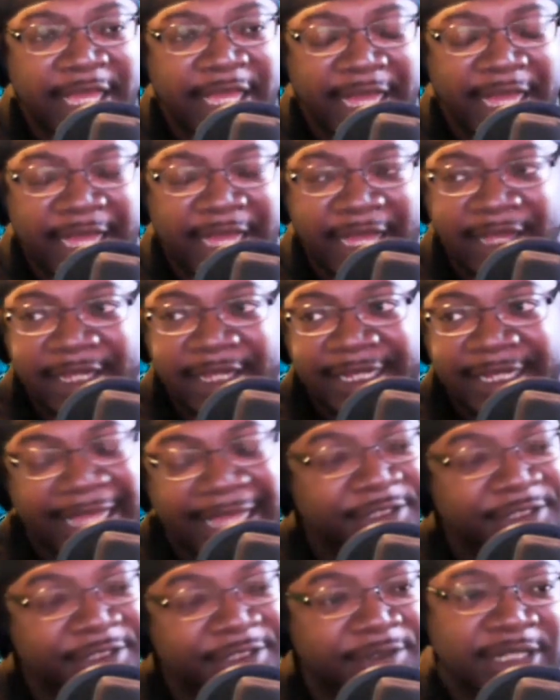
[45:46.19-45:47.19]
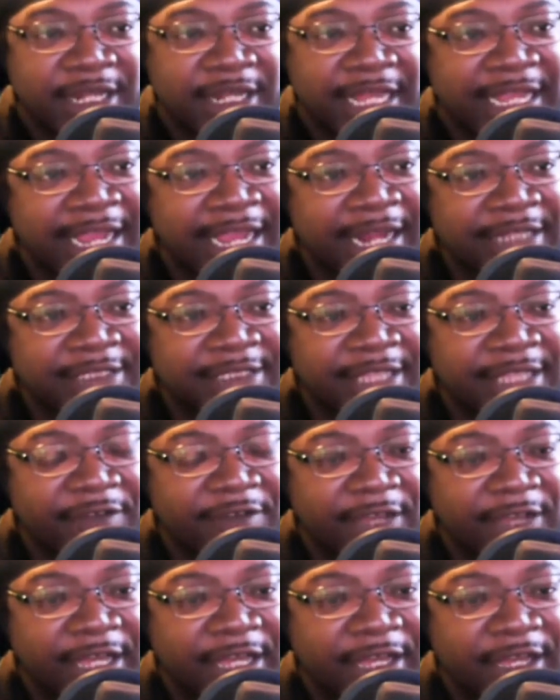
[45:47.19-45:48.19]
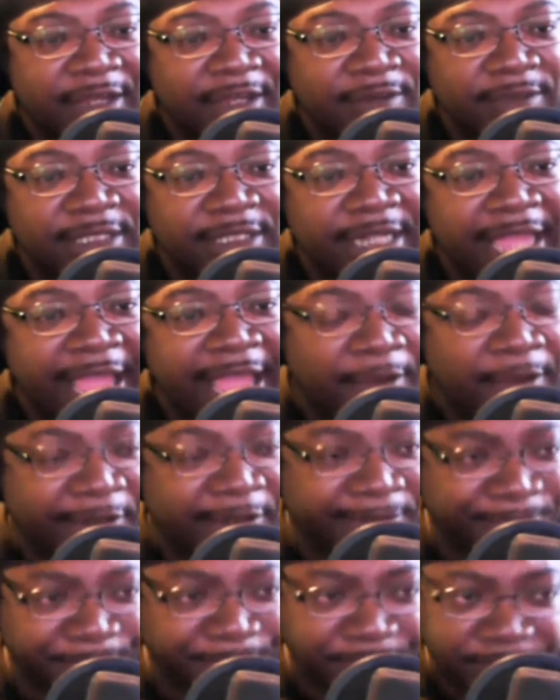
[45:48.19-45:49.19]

and iTunes and all that kind of stuff within an hour.